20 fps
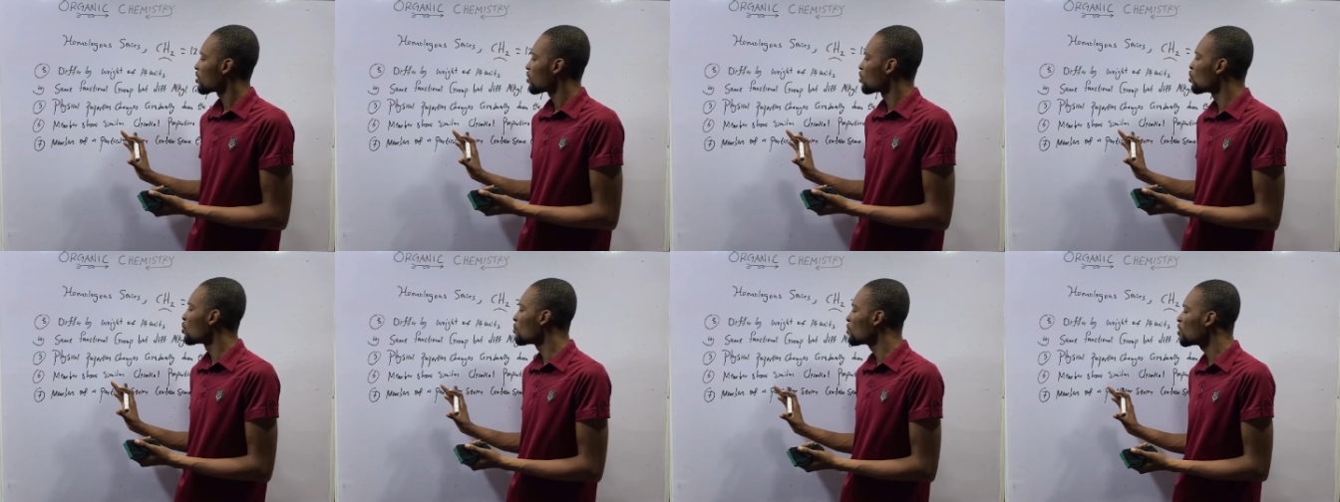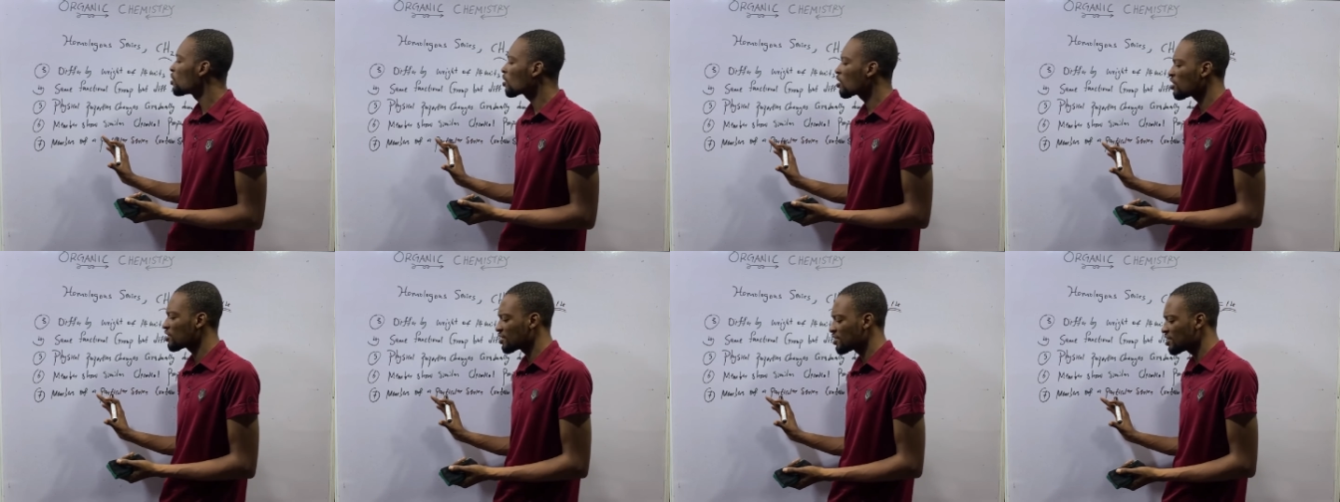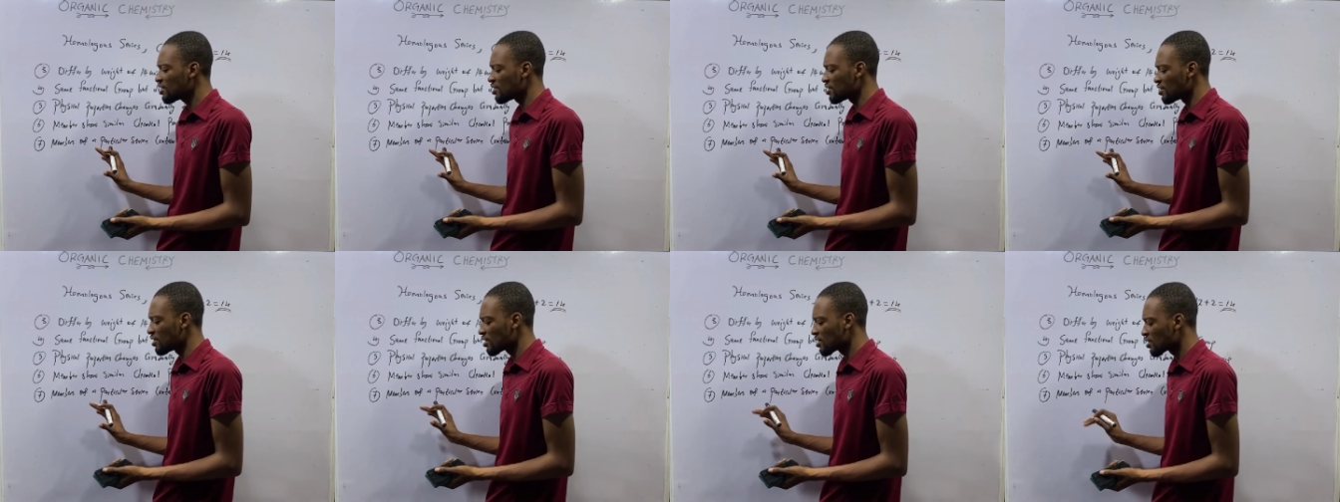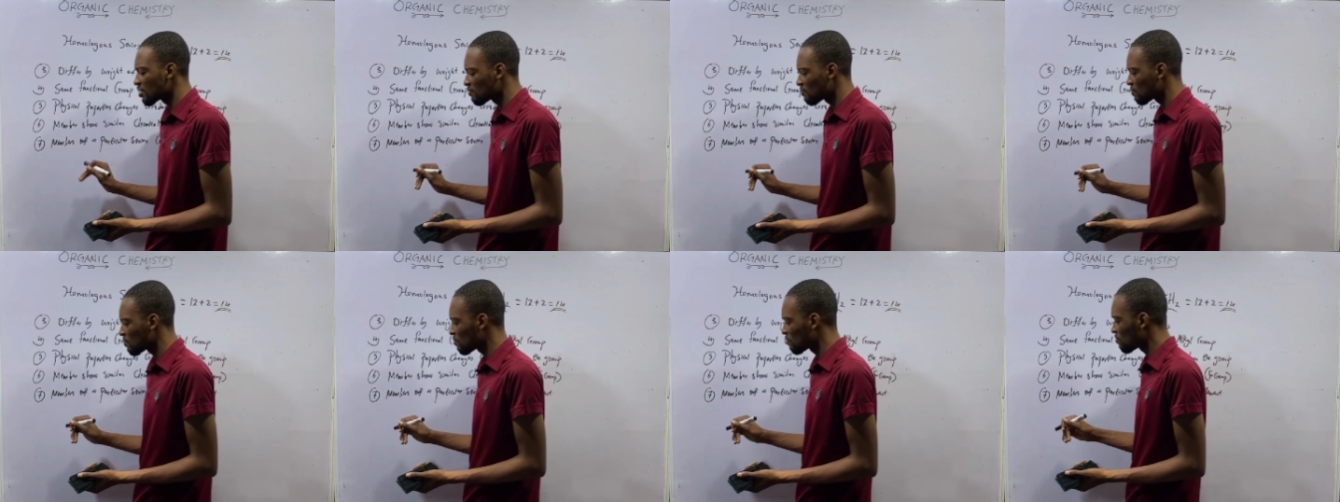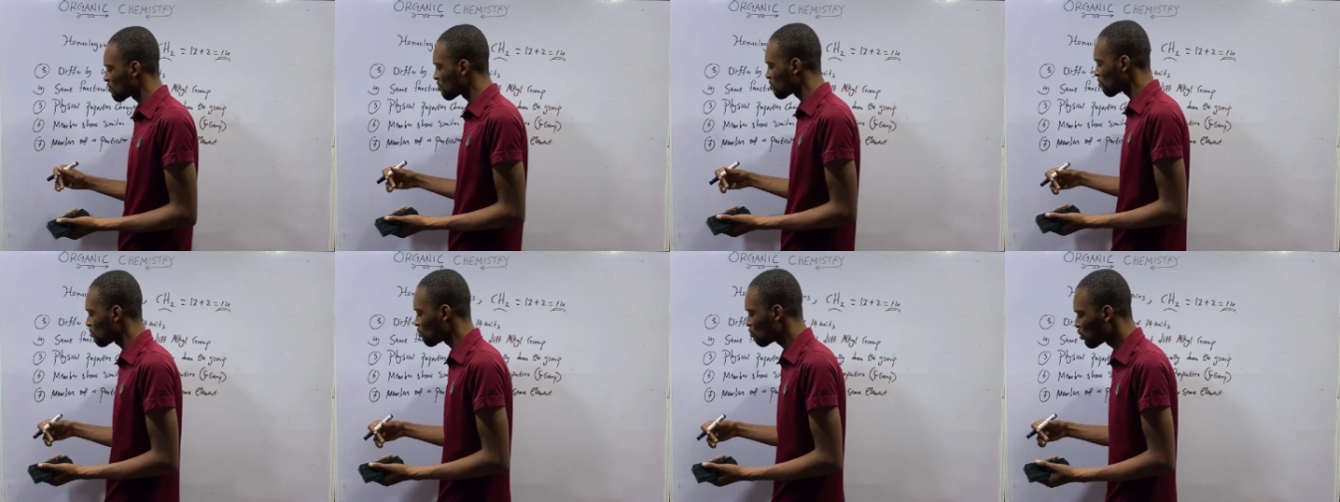homologous series
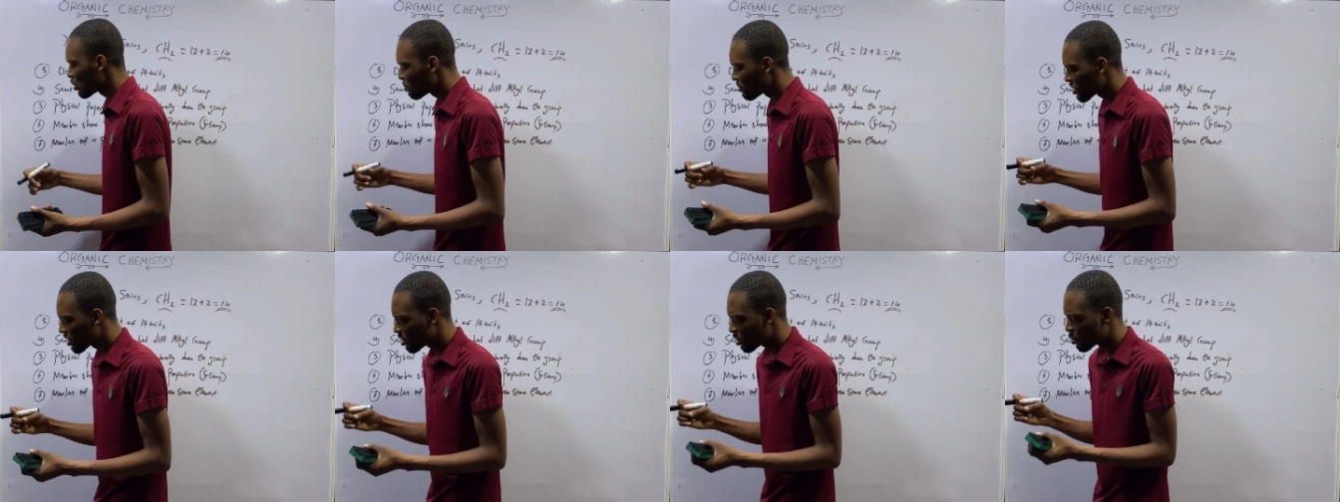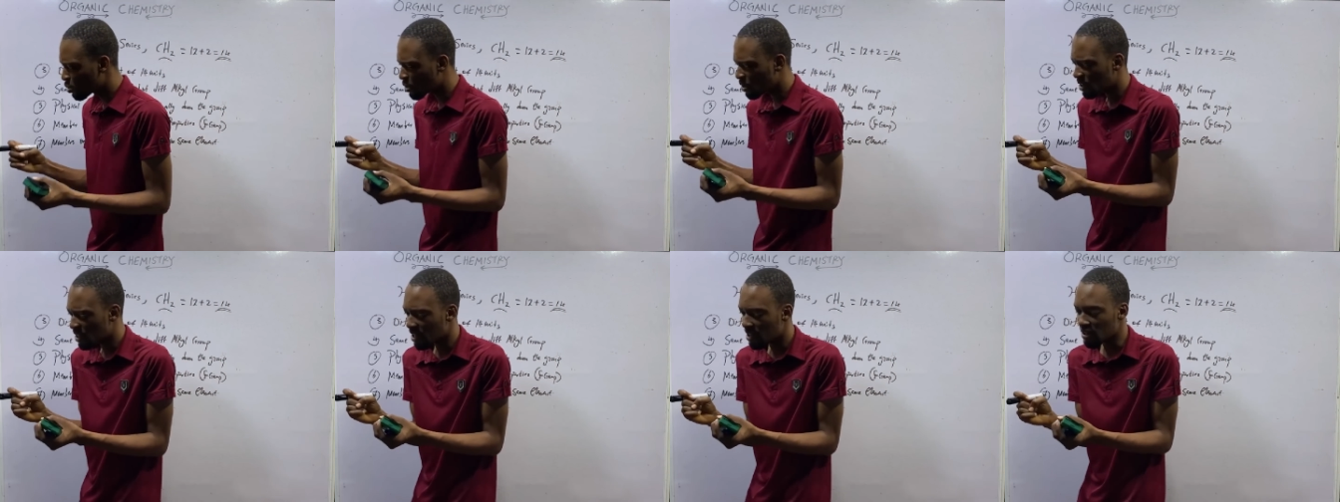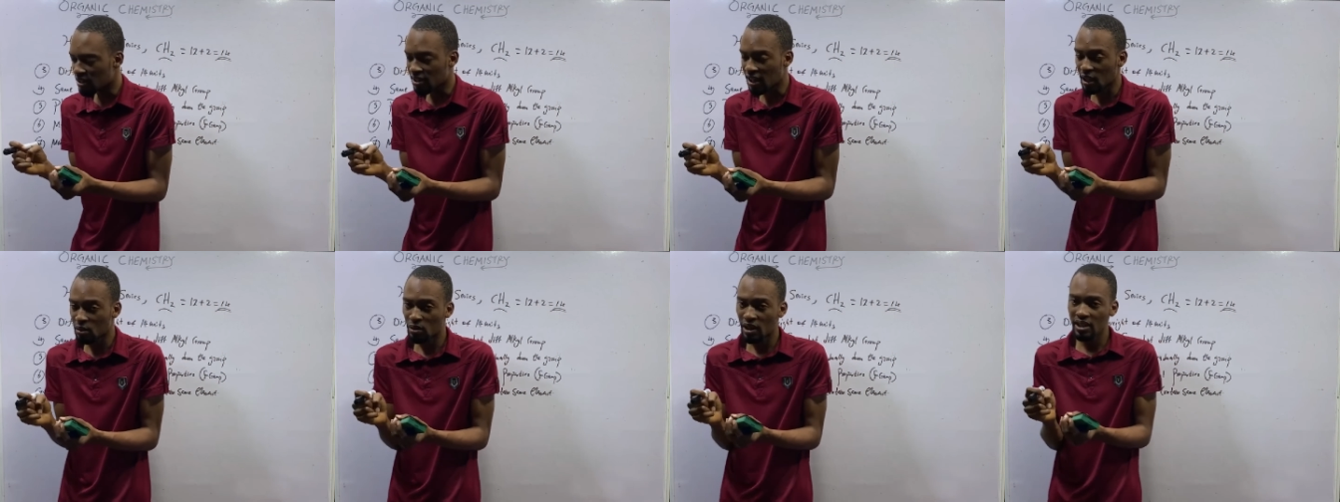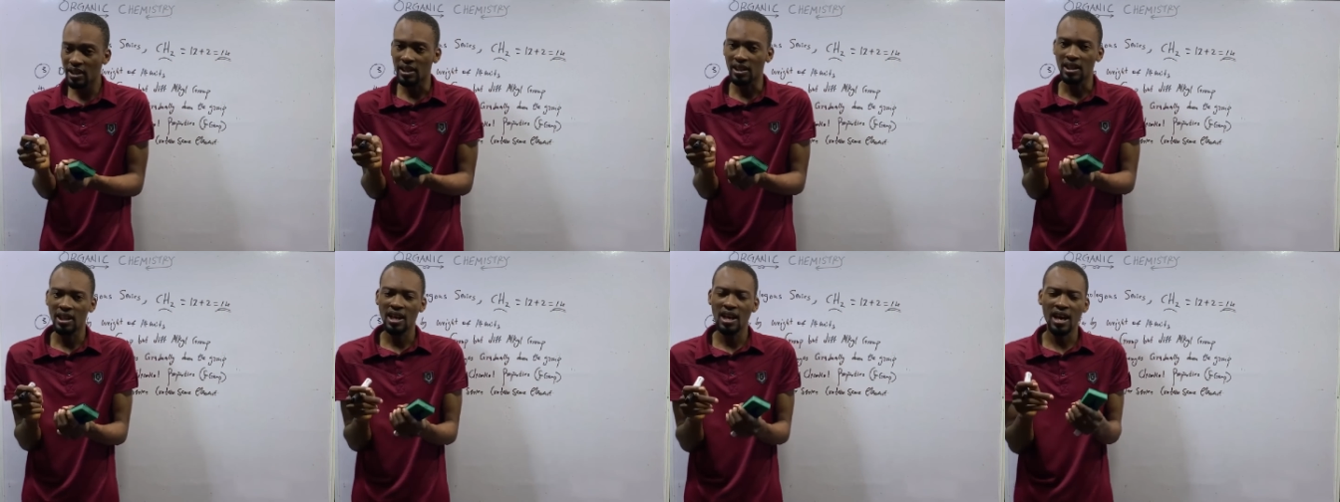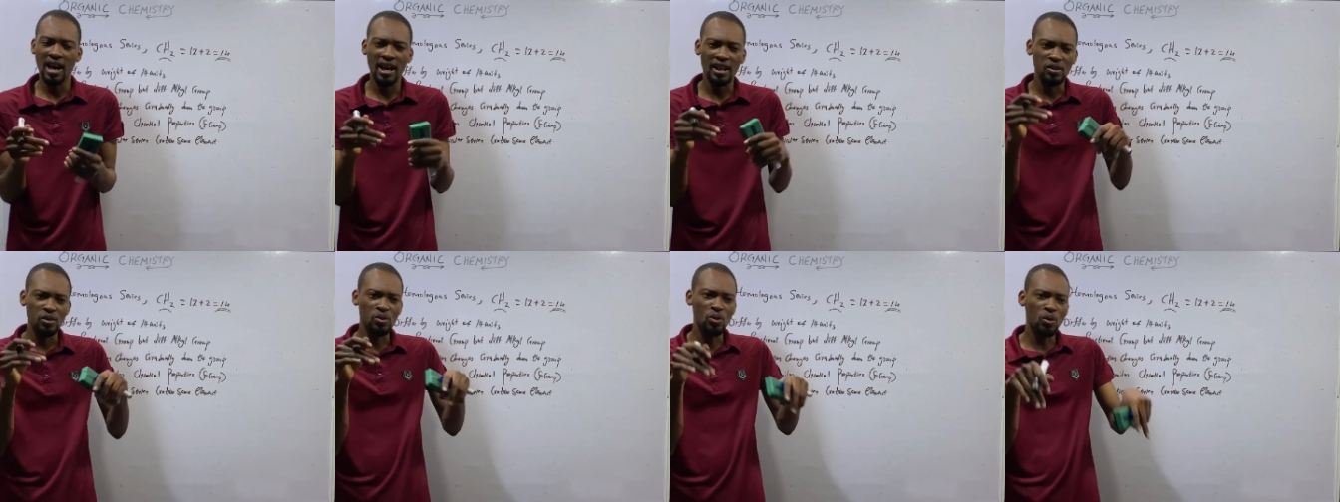will begin to change gradually
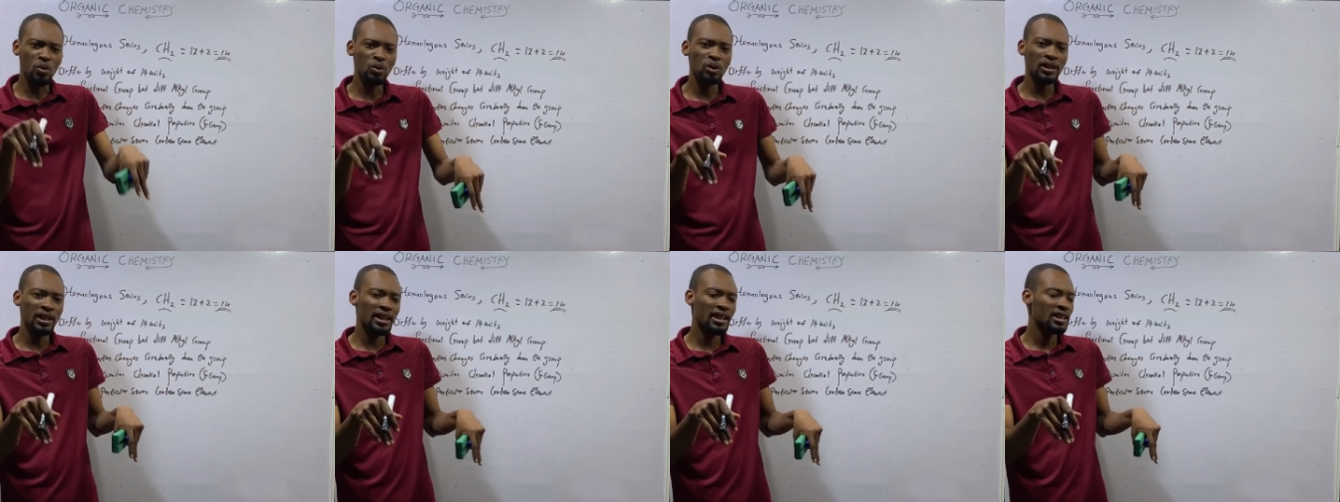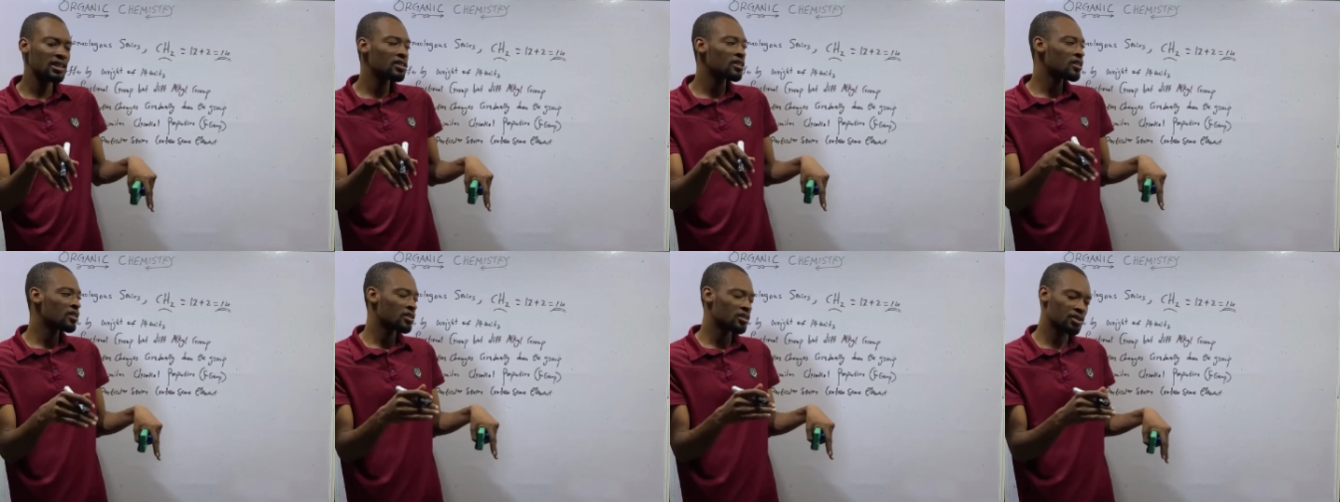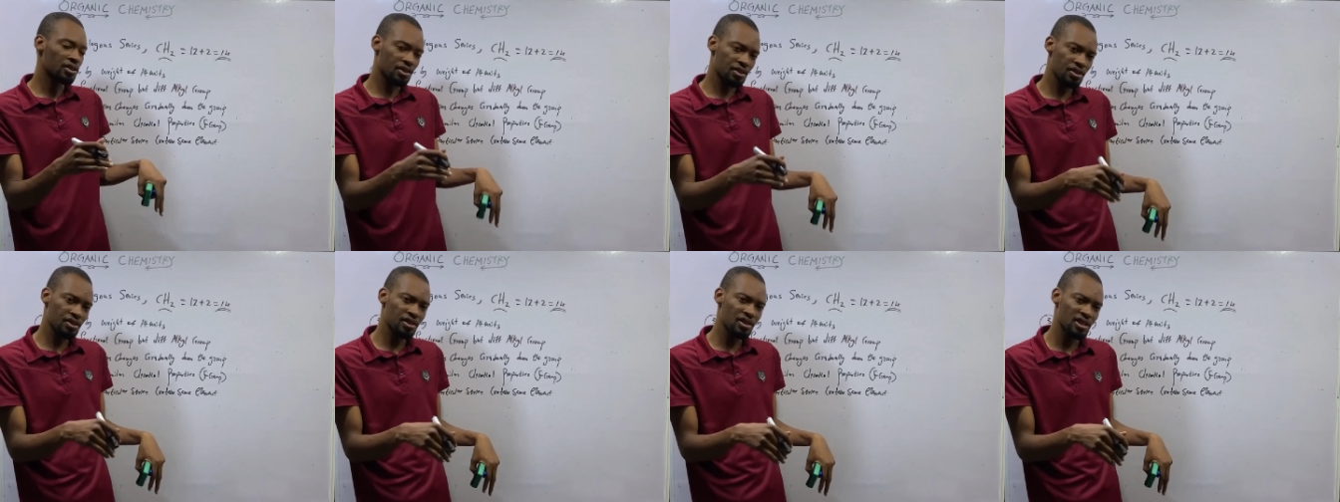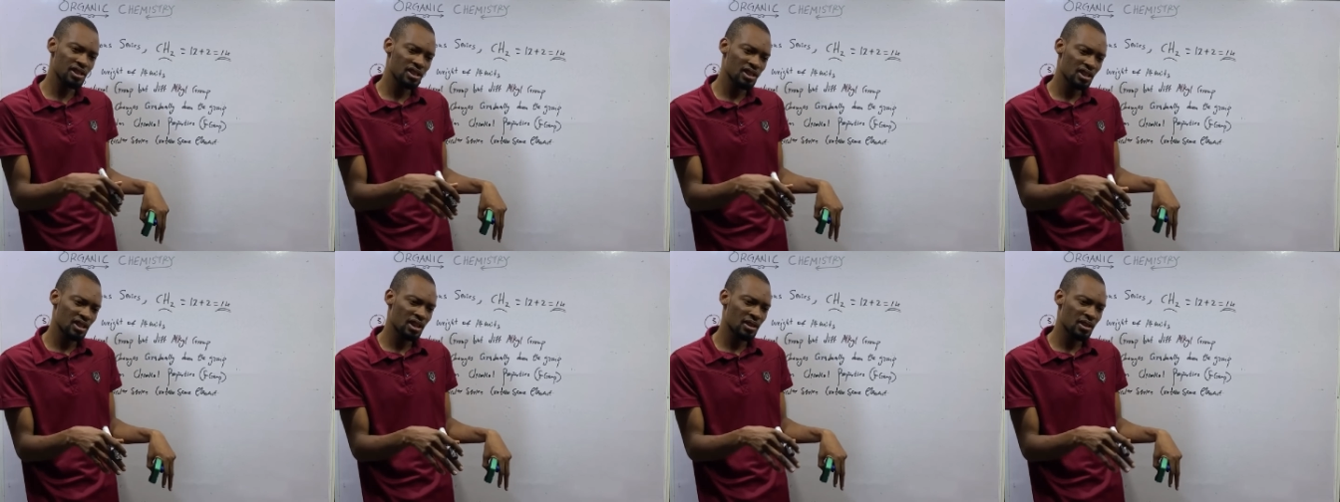as you go down the series.